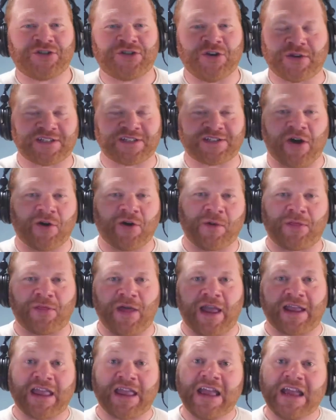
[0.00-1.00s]
You could start with
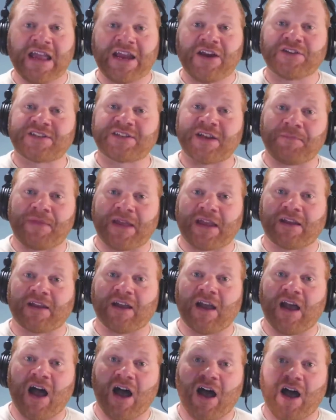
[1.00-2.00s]
here's something
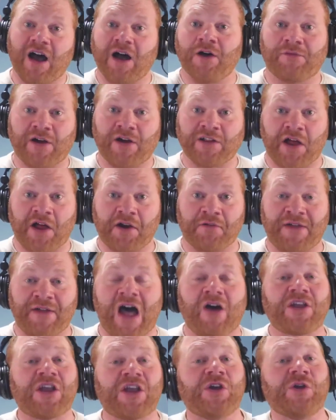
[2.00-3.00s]
of a lot of
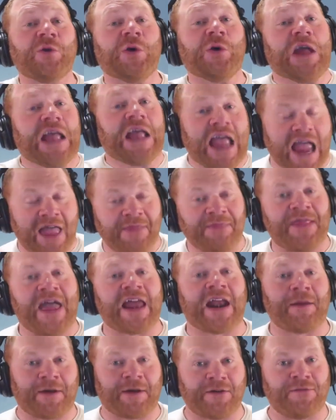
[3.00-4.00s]
value, and then
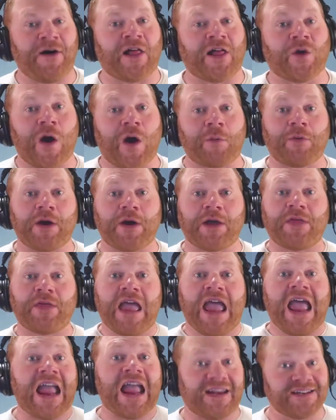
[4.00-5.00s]
I'm going to follow up with,
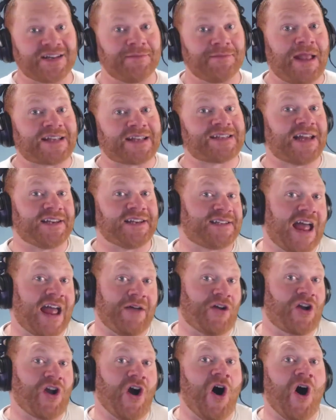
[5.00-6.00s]
hey, does it make sense to have
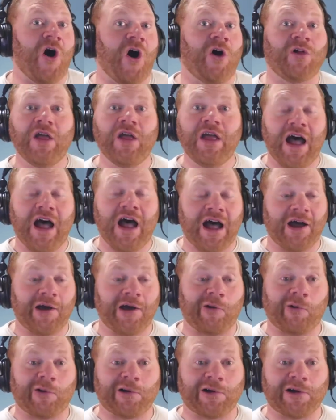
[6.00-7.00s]
a call
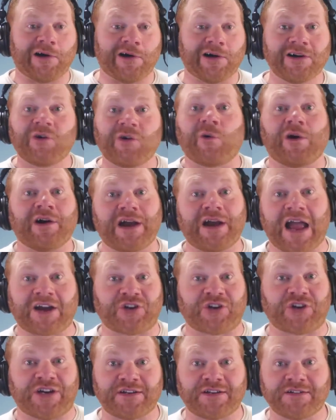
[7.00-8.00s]
or
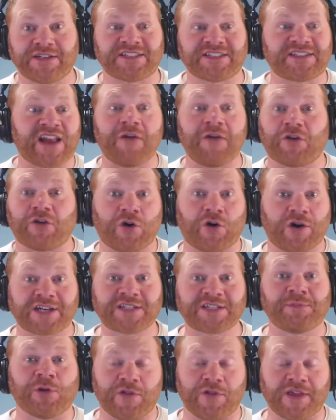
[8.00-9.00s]
actually discover or
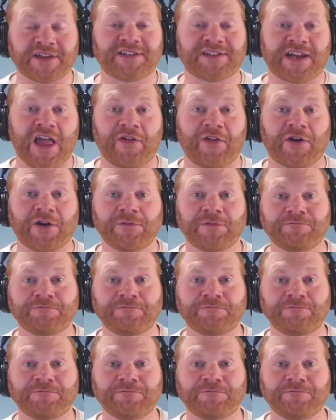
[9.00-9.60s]
explore this together?